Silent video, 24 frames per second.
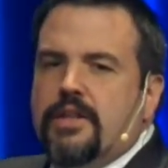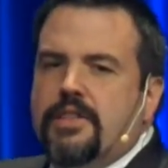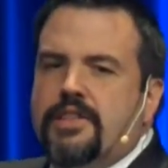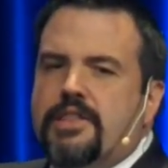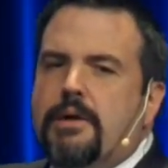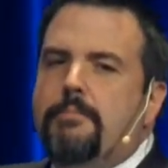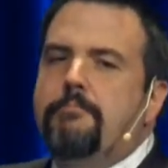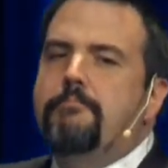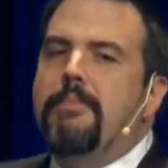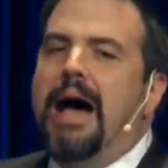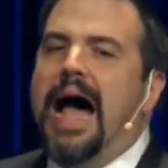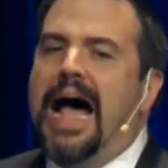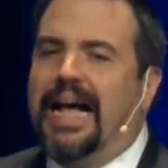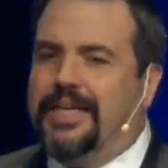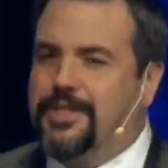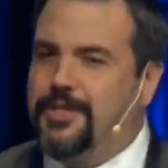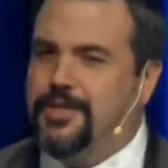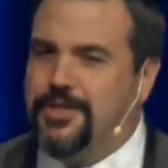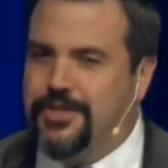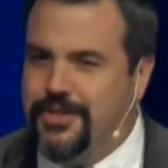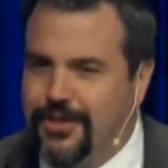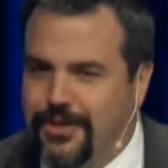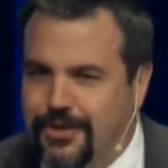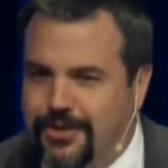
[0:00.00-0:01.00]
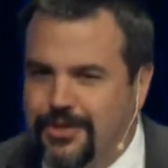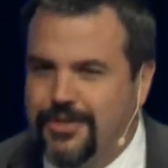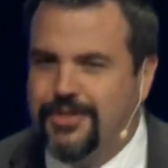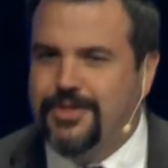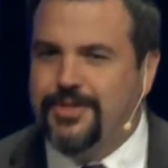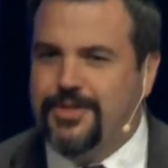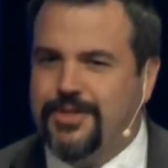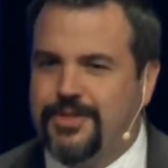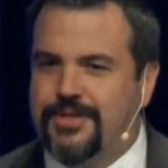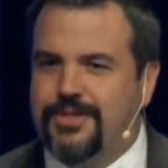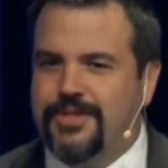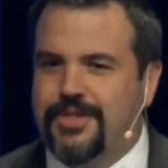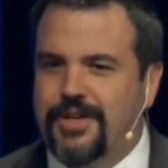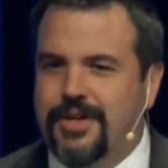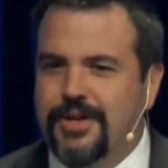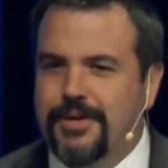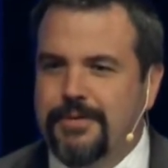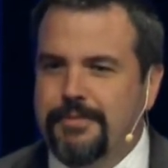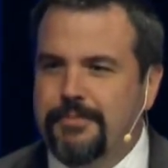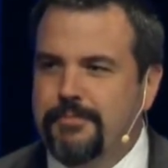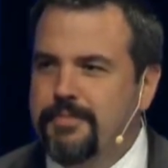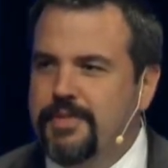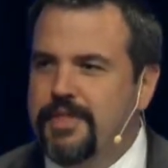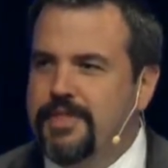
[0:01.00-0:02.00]
the masters.
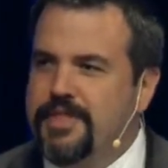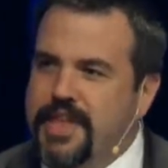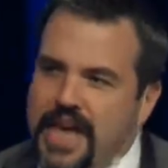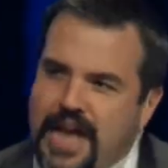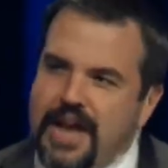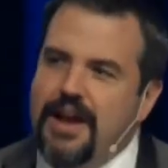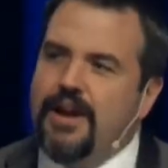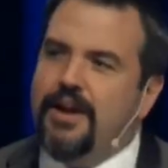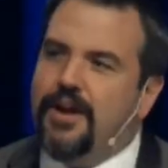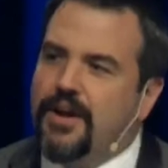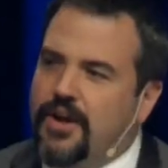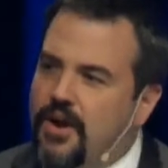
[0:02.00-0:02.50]
They're